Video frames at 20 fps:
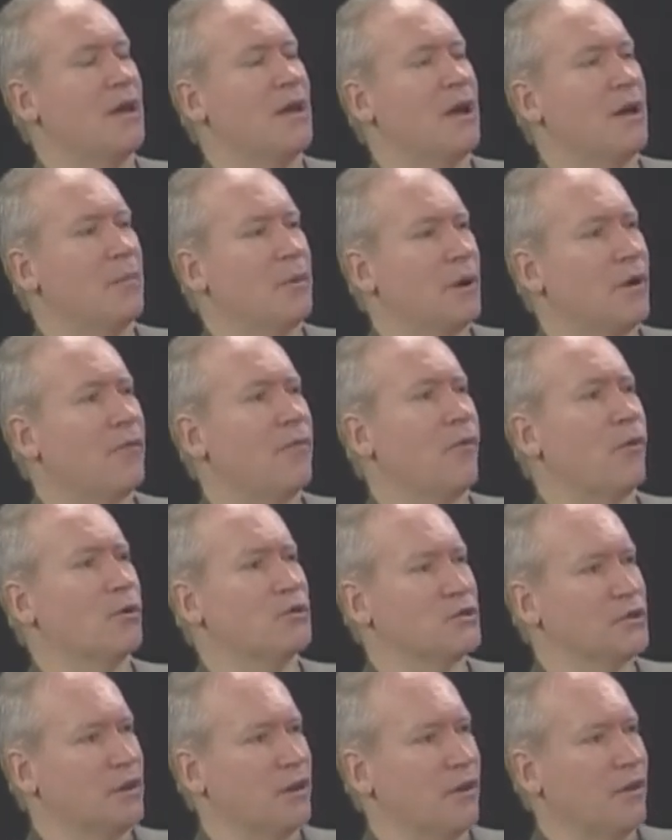But
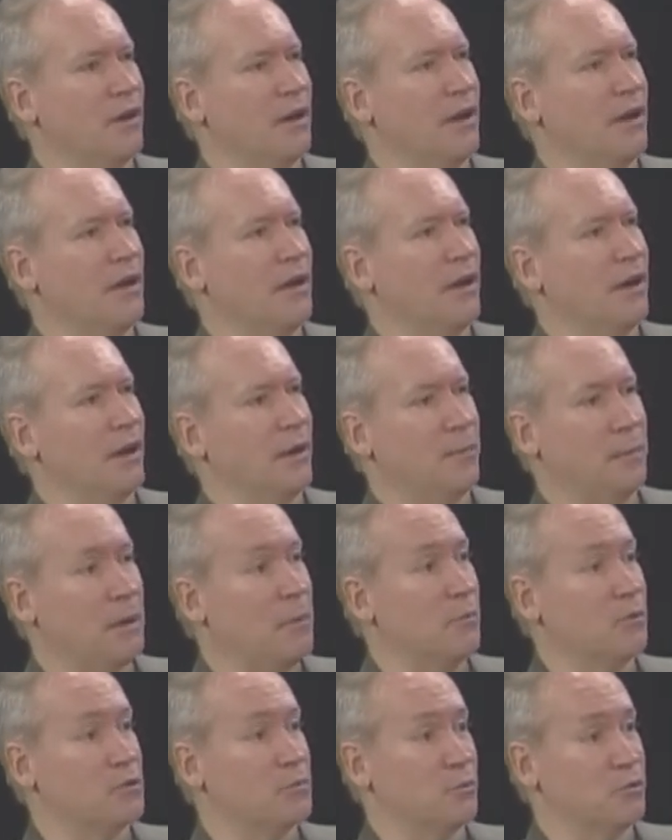unfortunately,
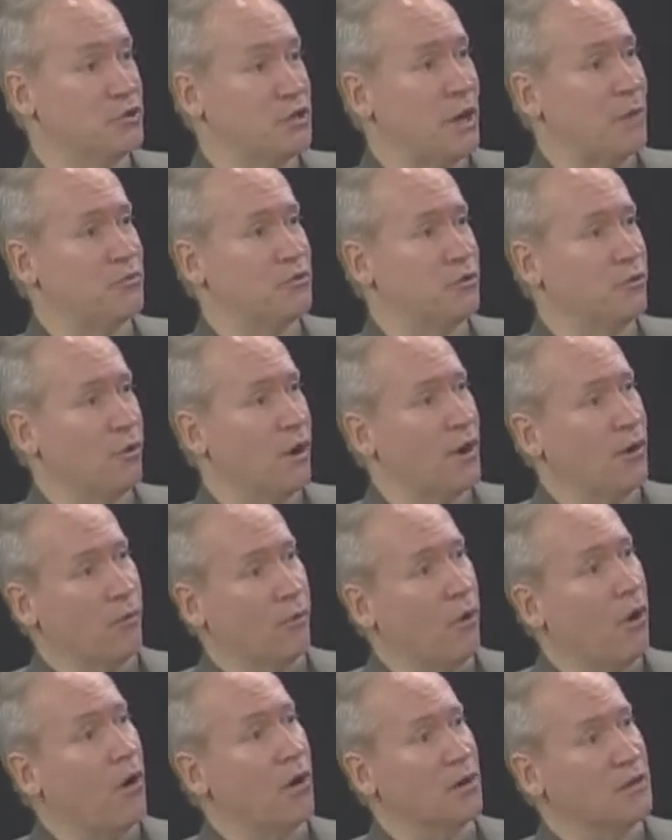people's perception, right or
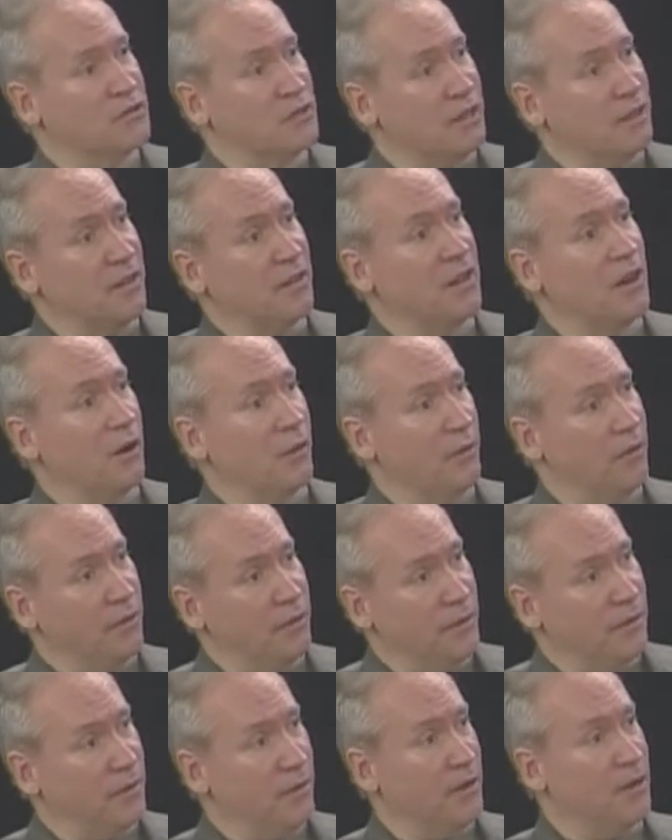wrong, is that, you know,
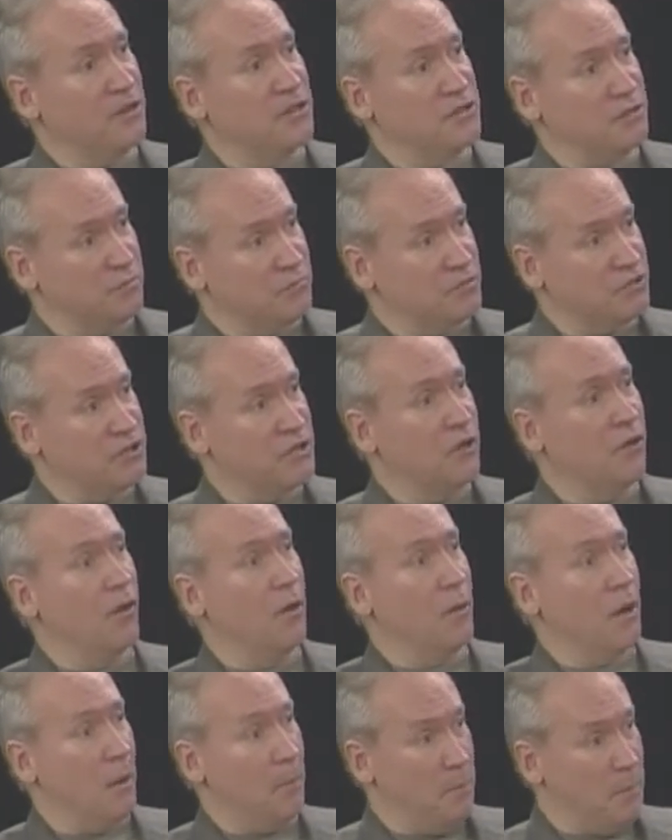that it's
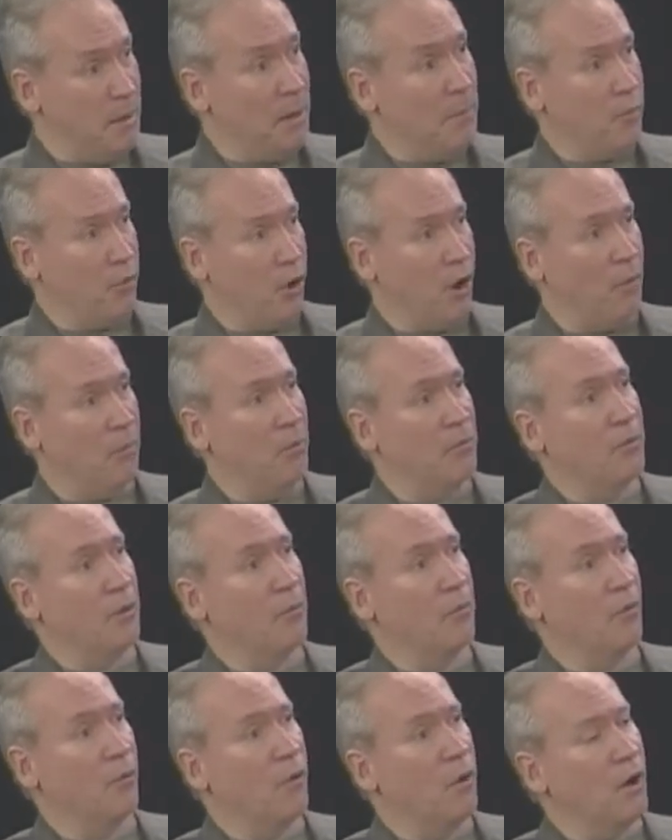still a big problem,
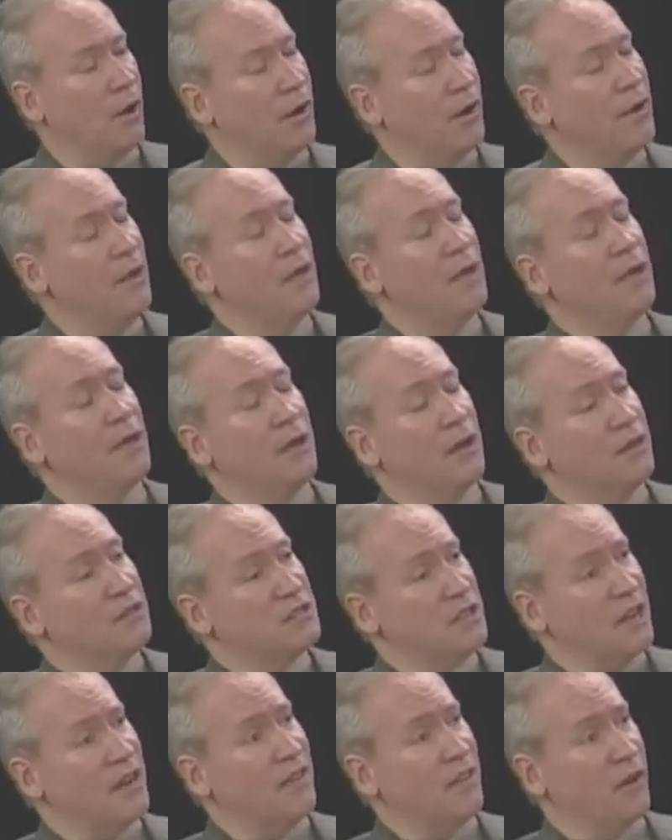number one.
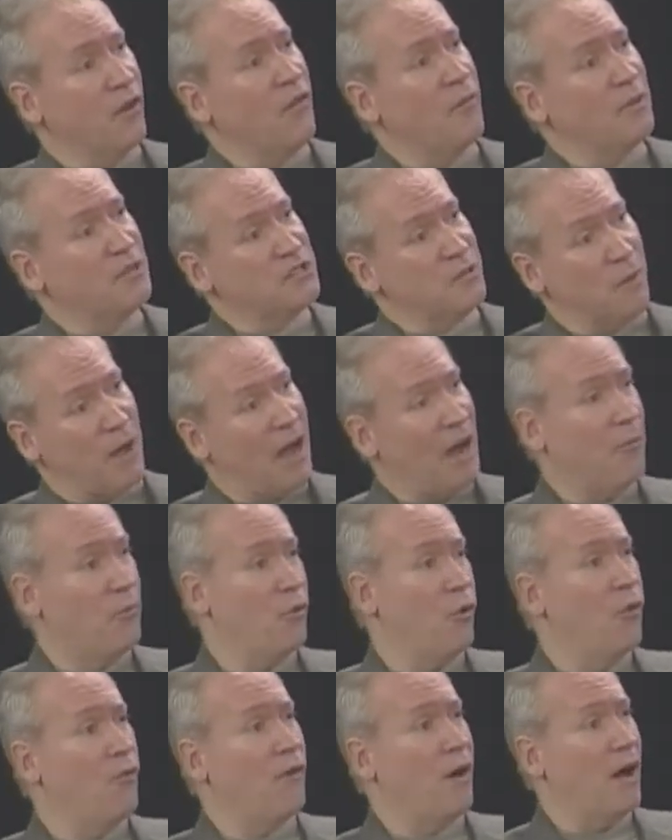Second, there have been some
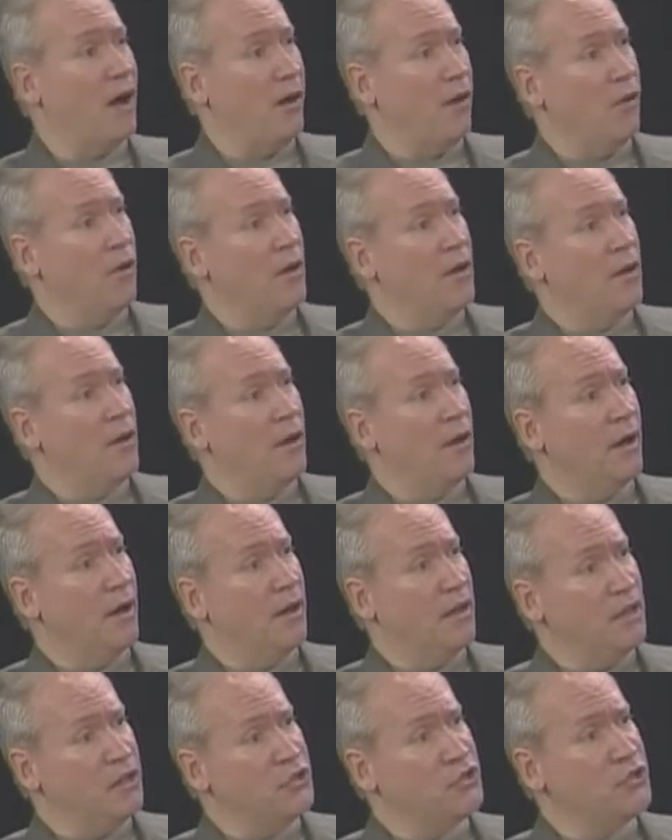high-profile
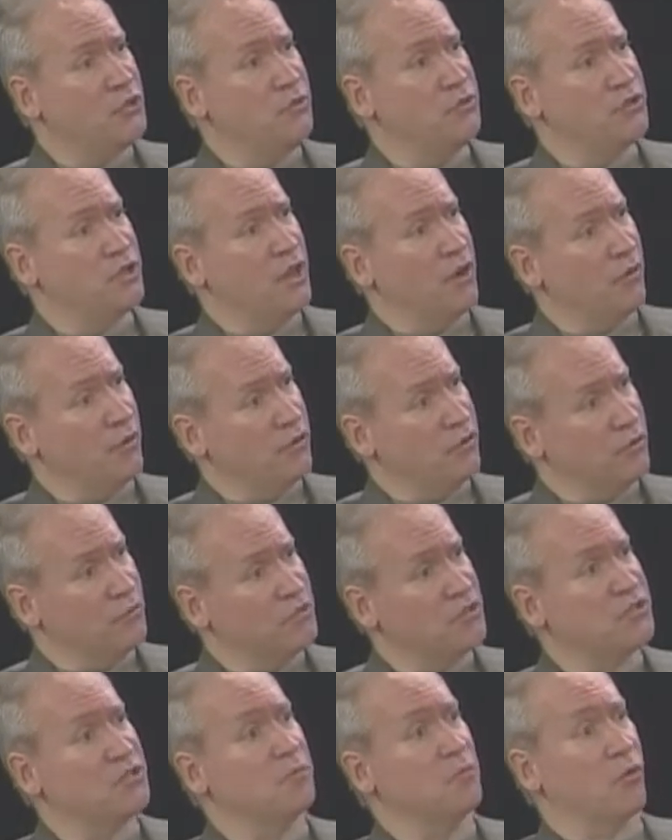issues there in terms
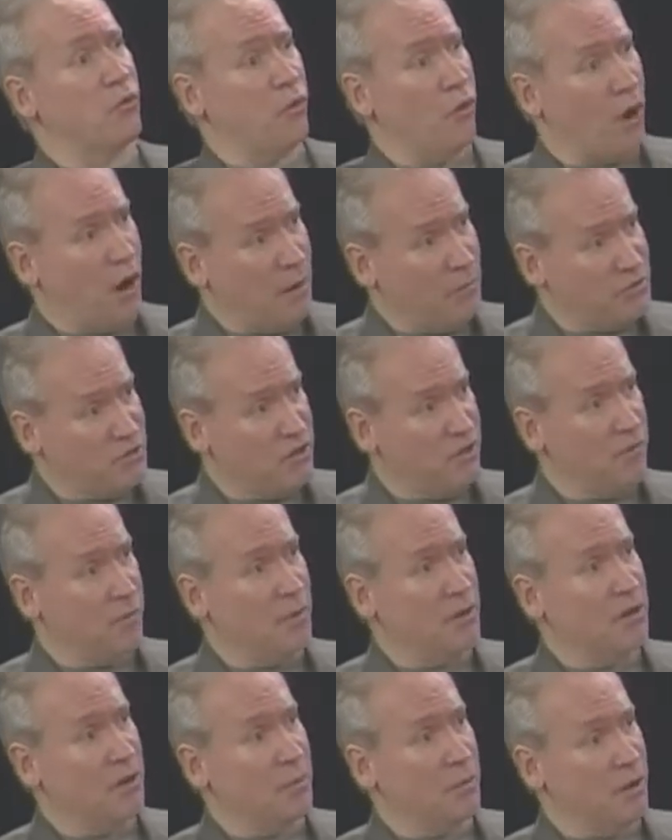of some crimes that have
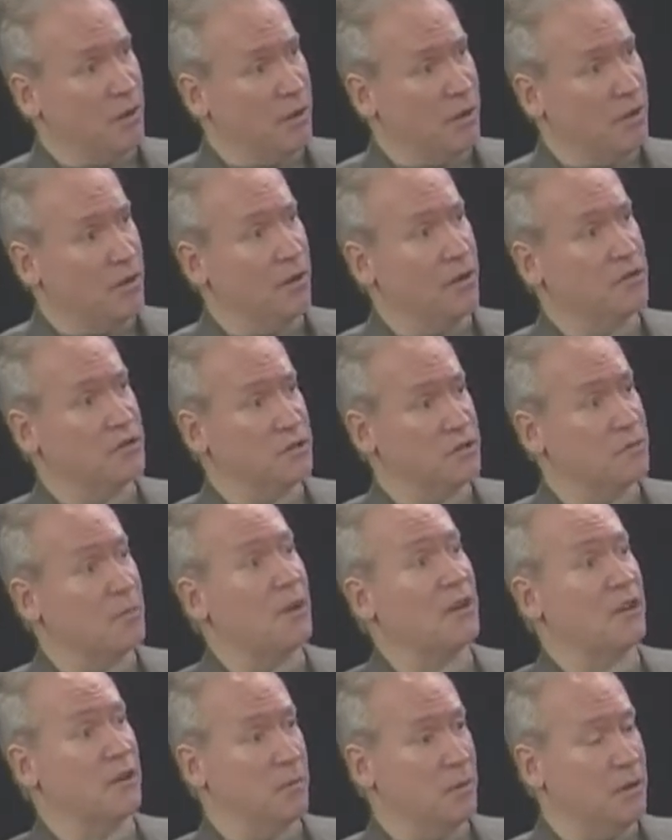been committed,
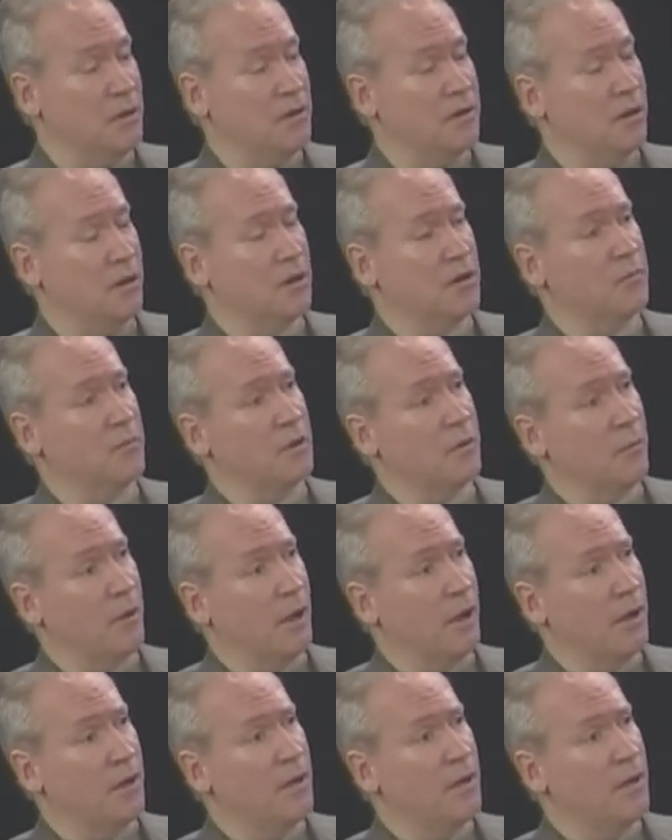suspected to be committed by